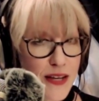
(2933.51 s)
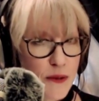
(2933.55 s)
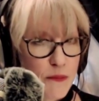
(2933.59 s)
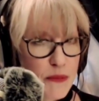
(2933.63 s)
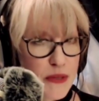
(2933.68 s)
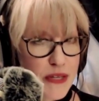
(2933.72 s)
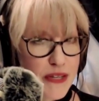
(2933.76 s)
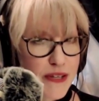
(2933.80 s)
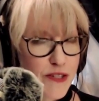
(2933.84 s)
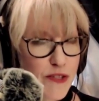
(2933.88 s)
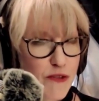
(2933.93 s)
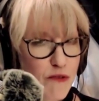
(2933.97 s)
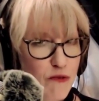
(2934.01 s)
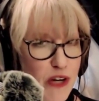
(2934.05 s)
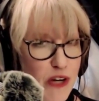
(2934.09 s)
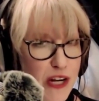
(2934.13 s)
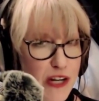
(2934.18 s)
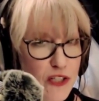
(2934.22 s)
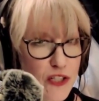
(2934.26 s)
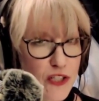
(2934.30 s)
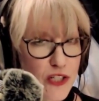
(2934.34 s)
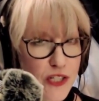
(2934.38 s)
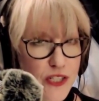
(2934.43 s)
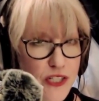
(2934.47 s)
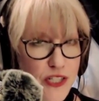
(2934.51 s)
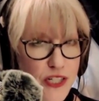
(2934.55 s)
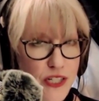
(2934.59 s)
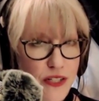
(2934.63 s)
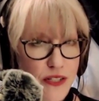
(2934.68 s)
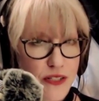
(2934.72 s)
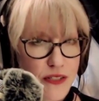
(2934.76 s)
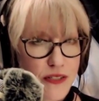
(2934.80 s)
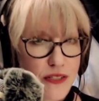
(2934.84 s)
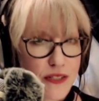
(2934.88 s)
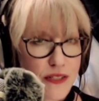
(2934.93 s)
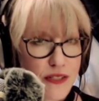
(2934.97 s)
because Frank
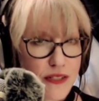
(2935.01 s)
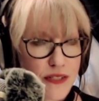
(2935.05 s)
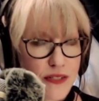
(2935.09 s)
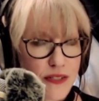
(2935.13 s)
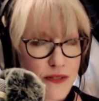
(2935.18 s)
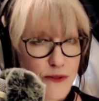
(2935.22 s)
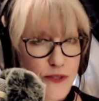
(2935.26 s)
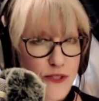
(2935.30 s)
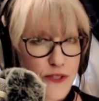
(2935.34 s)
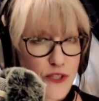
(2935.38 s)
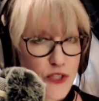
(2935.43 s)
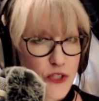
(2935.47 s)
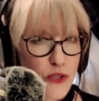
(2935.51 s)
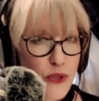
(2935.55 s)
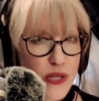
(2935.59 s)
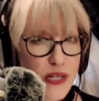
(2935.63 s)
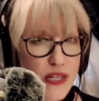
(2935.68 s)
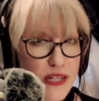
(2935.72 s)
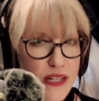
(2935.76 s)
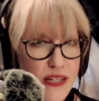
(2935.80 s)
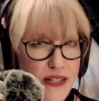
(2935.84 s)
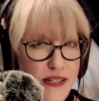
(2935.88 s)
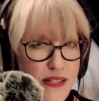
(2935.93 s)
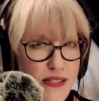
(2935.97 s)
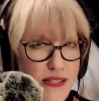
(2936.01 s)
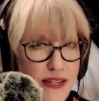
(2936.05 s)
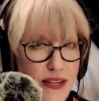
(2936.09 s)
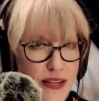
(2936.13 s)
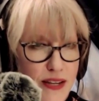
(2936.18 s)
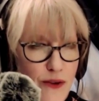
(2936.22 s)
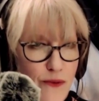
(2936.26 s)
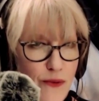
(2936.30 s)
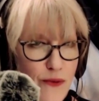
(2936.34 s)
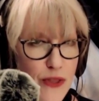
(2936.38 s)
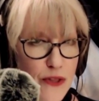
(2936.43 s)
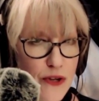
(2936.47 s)
Churchill was joining in and
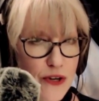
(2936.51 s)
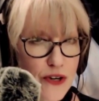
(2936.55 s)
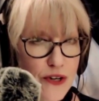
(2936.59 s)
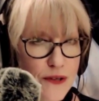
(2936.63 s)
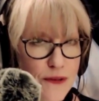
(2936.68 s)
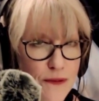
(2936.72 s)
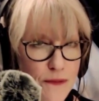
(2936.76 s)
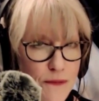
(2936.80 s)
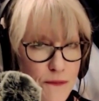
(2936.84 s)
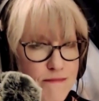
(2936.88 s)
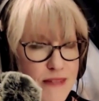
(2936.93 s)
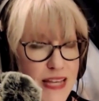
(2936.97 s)
singing with her.